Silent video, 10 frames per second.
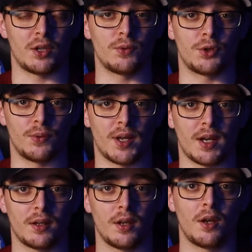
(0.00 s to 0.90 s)
you shoot
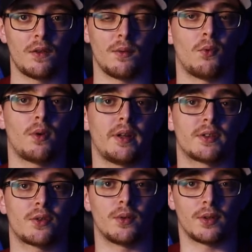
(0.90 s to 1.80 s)
at, the more it's
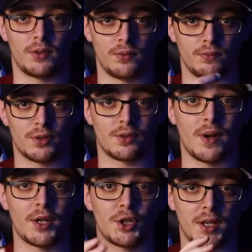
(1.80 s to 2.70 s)
going to
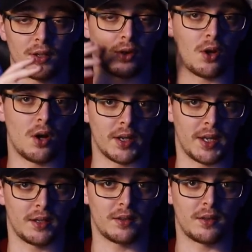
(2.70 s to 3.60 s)
stretch and
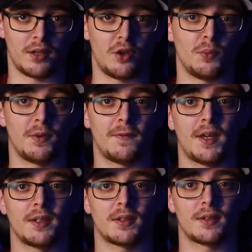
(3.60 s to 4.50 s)
elongate the human
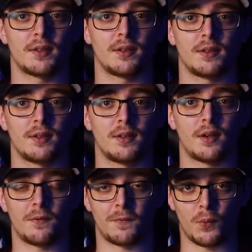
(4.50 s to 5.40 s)
face,
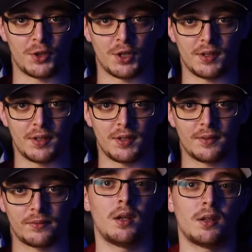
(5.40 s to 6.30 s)
unfortunately.
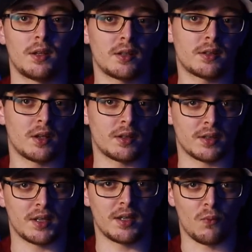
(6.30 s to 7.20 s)
And that's not to
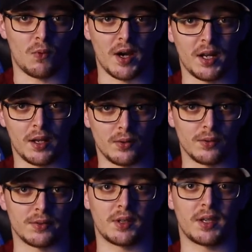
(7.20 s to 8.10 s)
say that wide
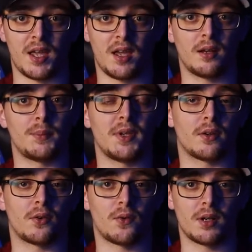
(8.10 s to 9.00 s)
angles can't be
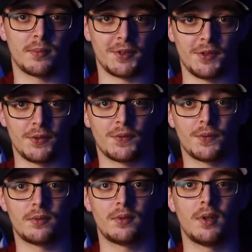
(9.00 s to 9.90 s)
incredibly
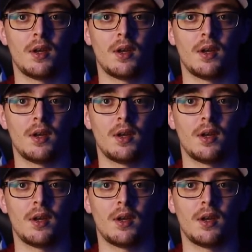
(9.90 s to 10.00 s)
useful,